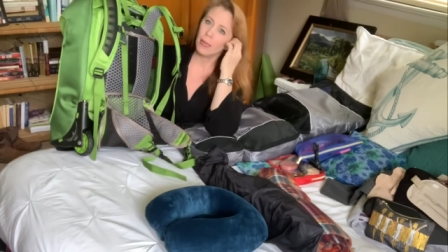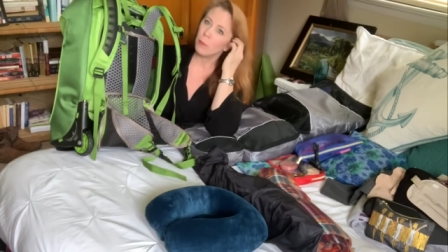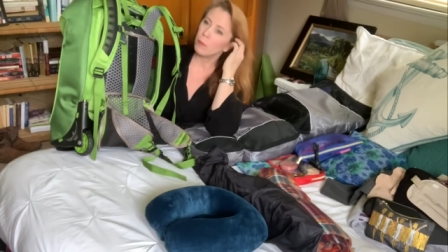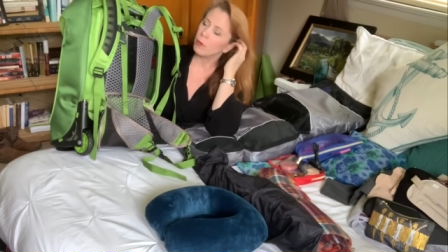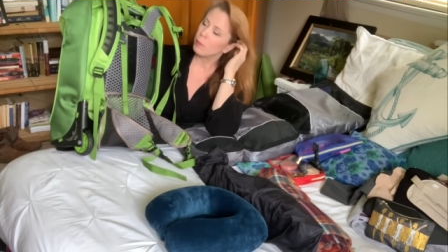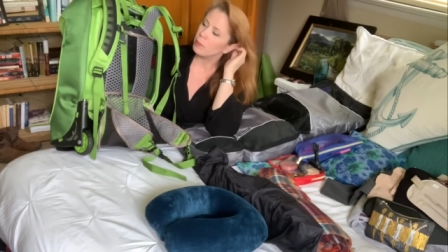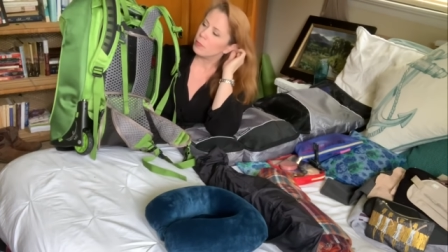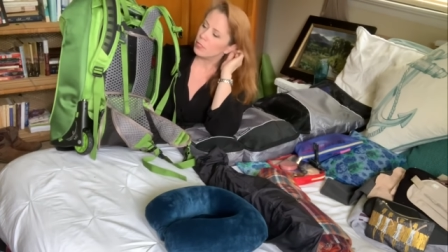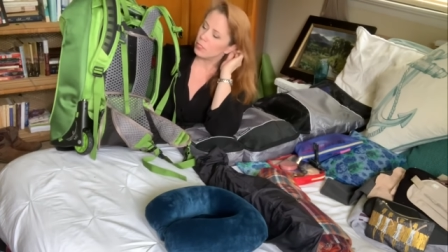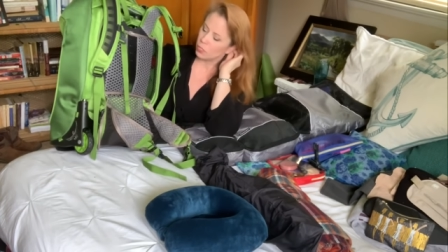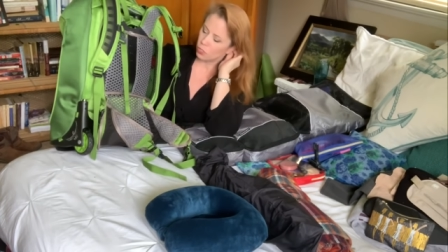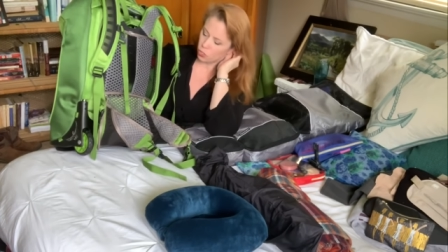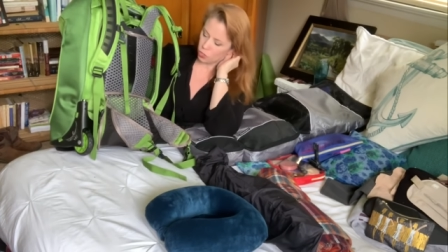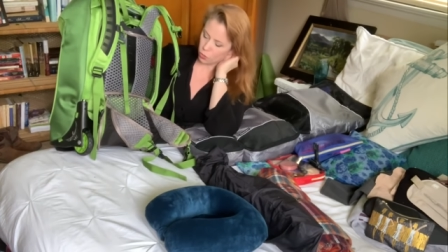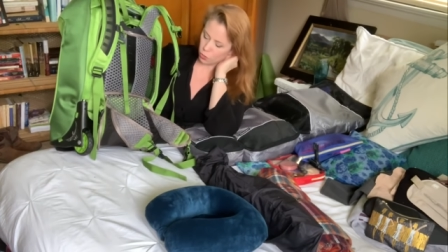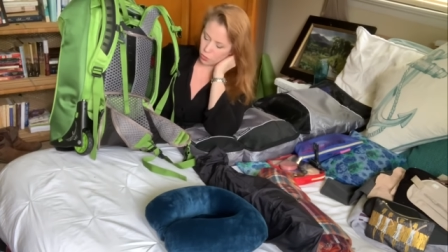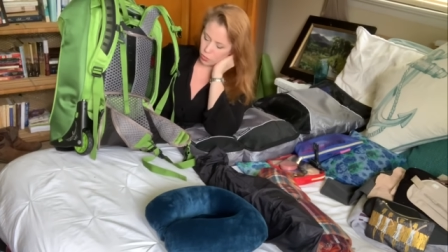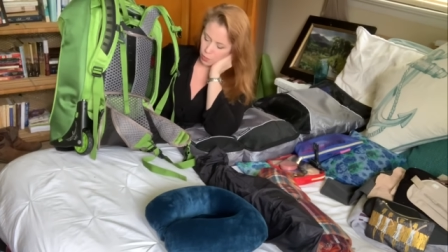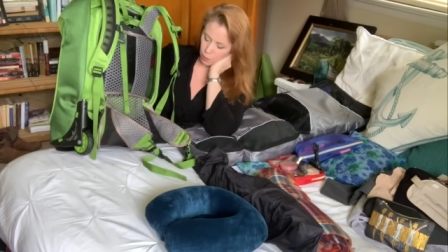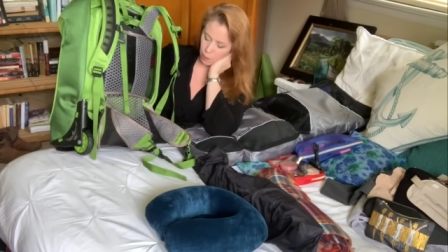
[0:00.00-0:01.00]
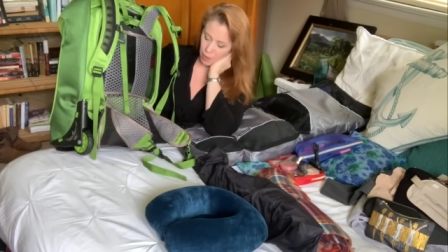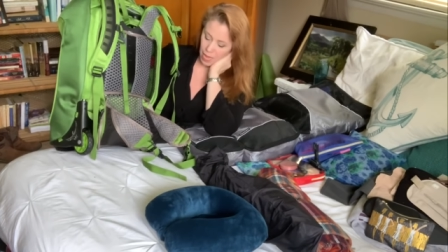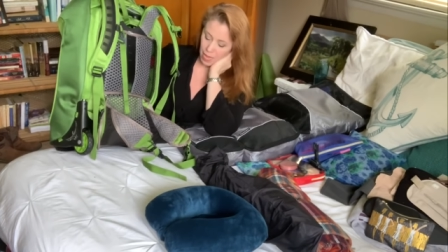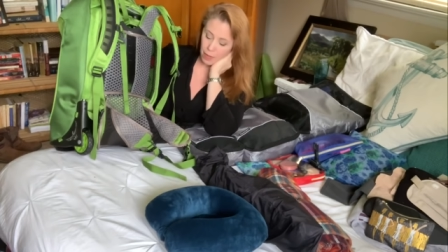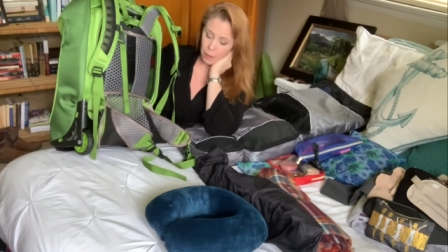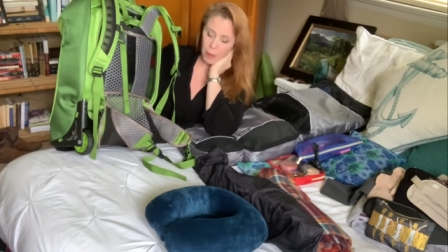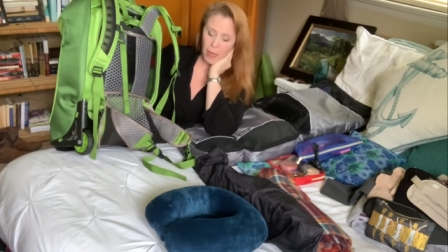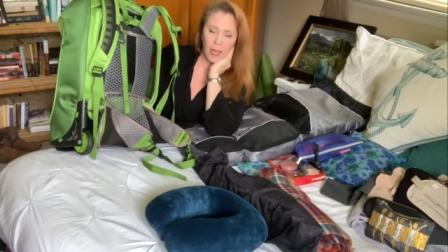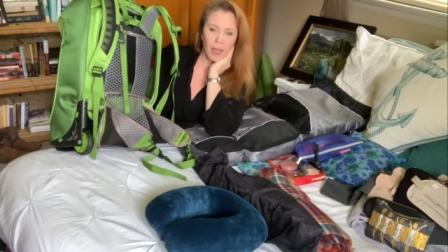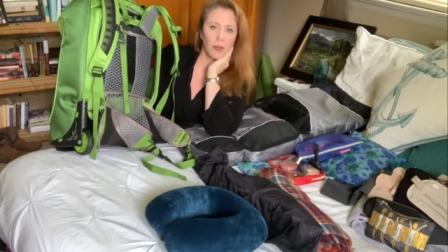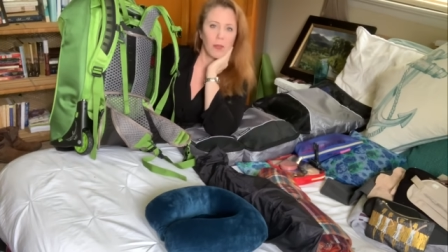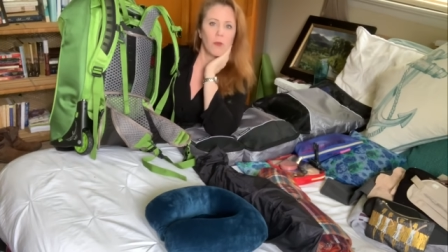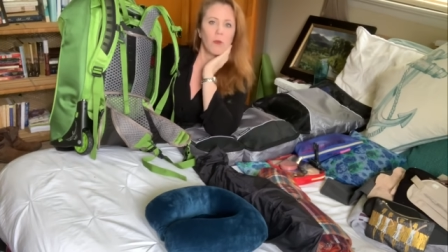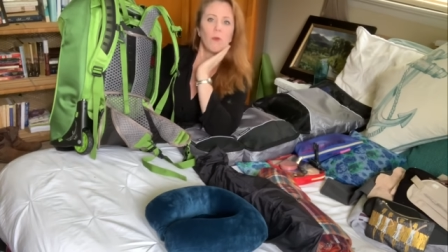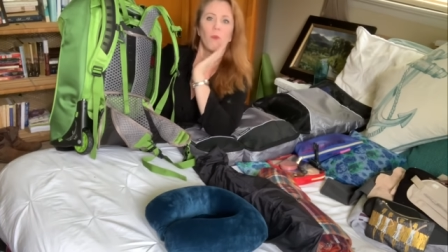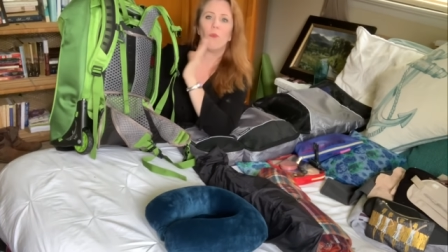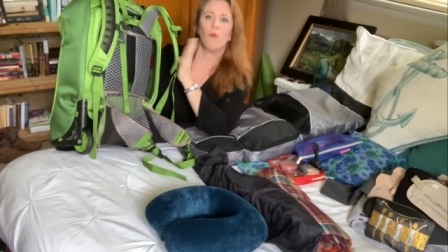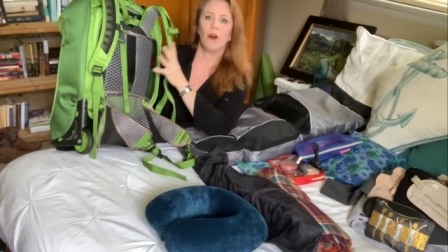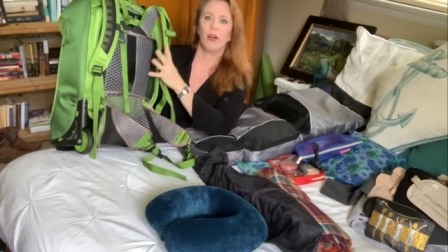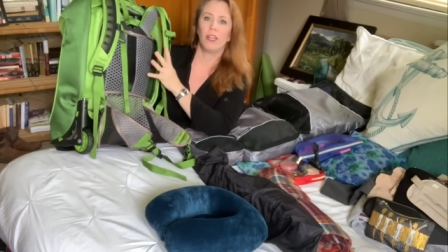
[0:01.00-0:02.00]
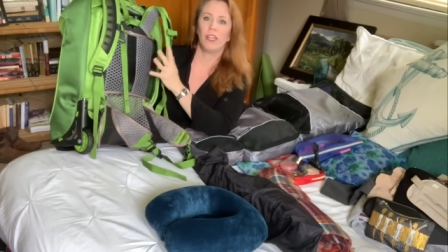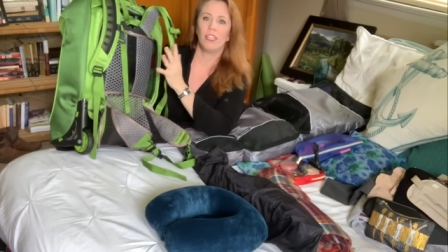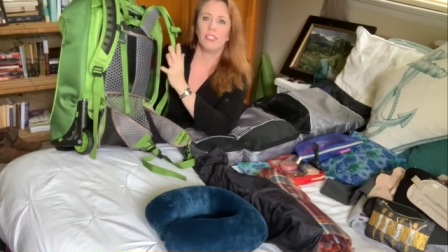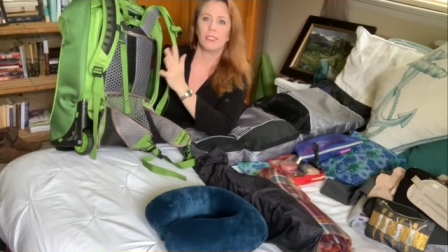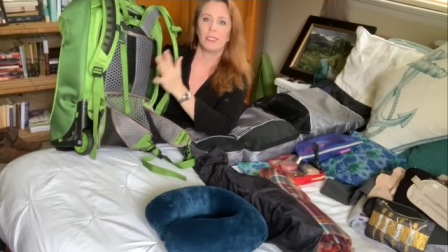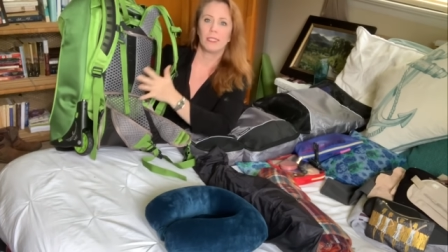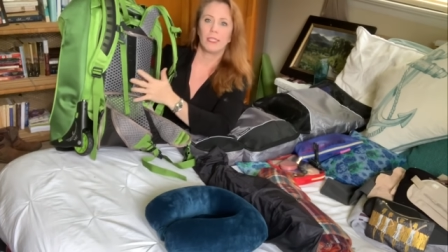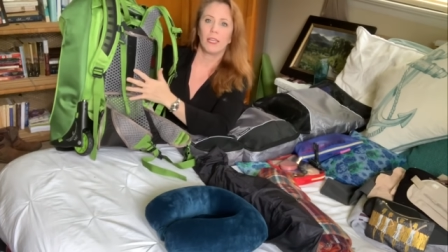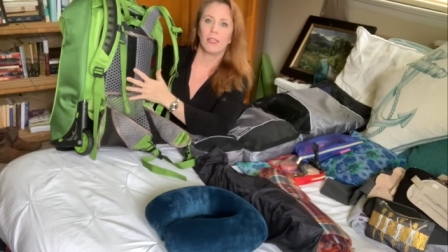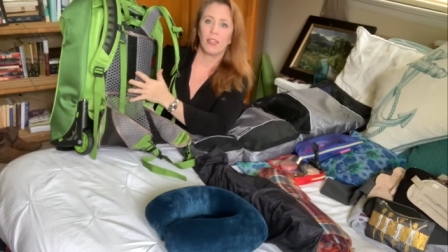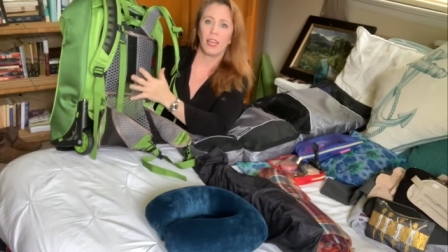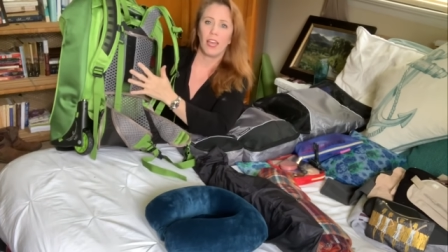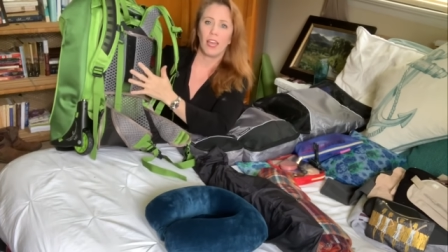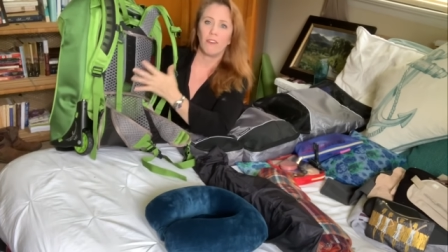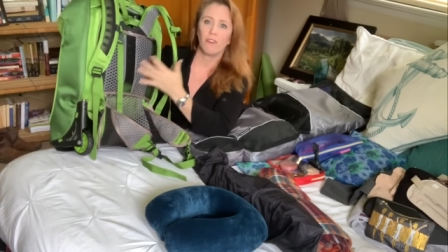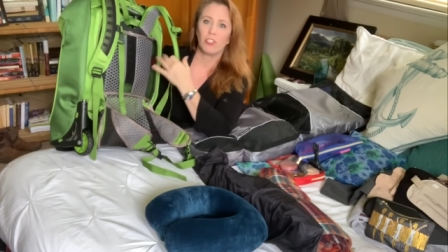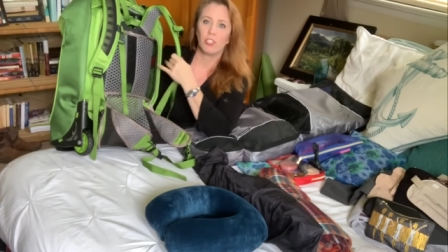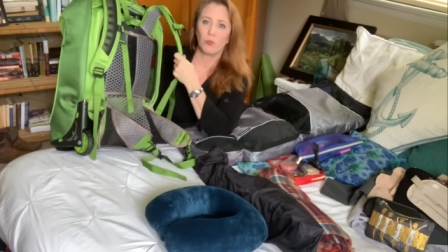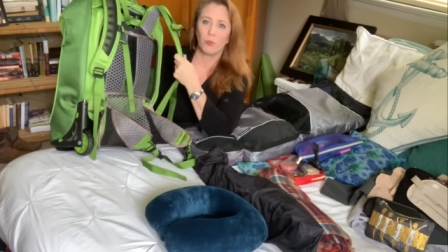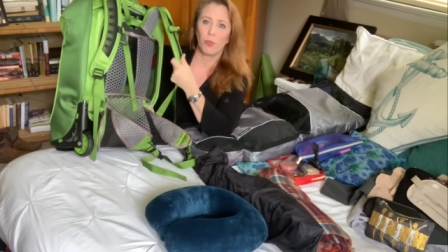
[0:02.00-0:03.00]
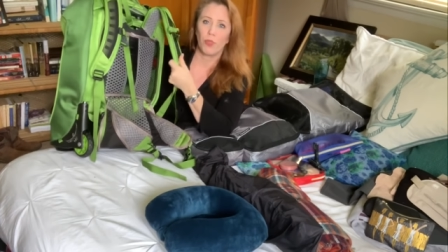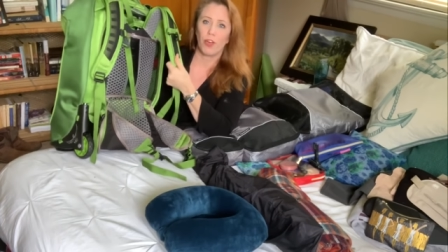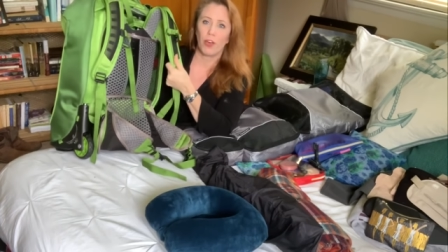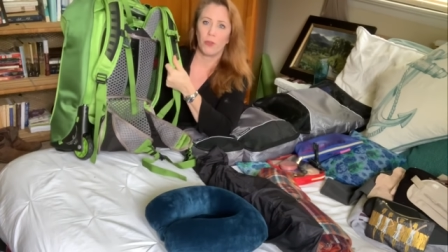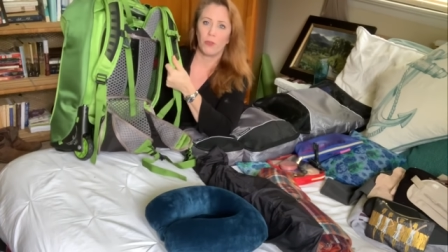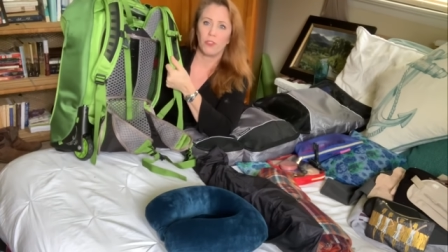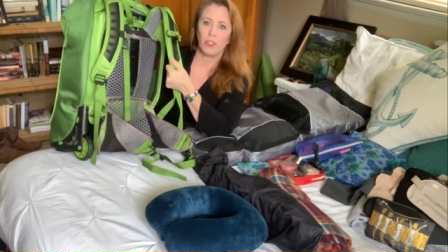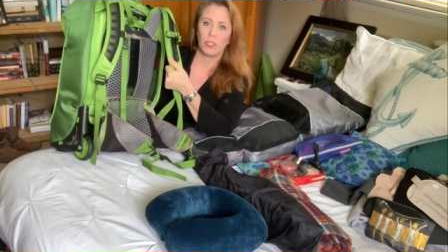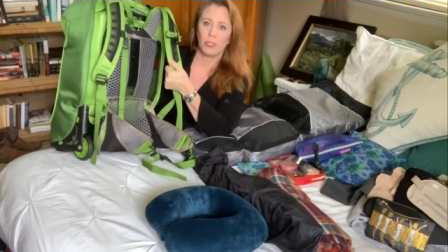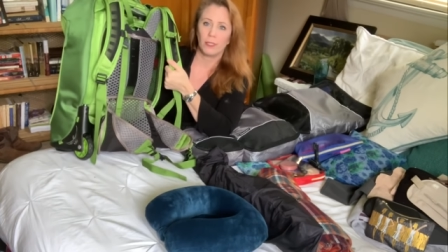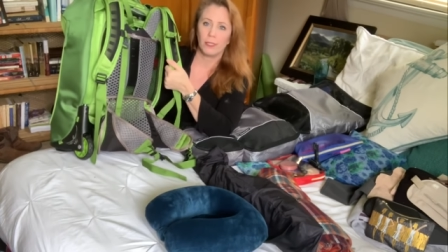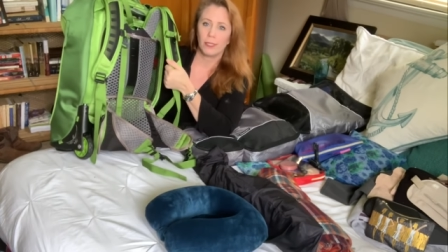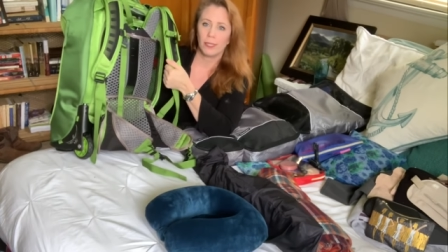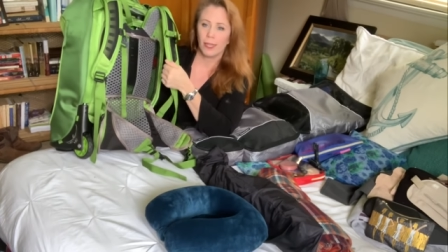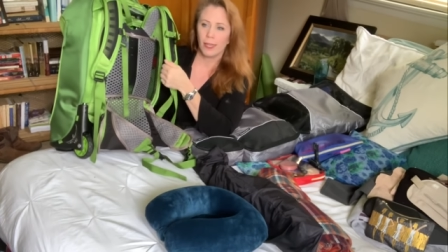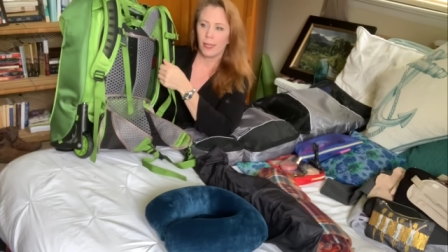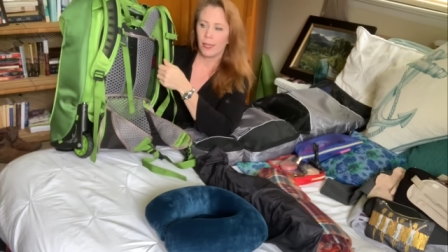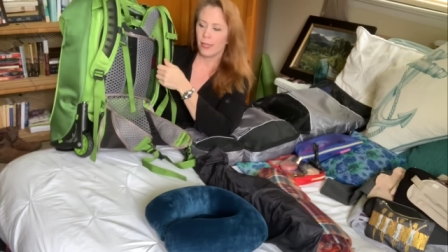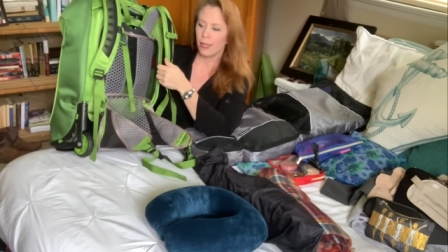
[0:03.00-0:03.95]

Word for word: and I purposely chose the backpack one instead. They have these without these.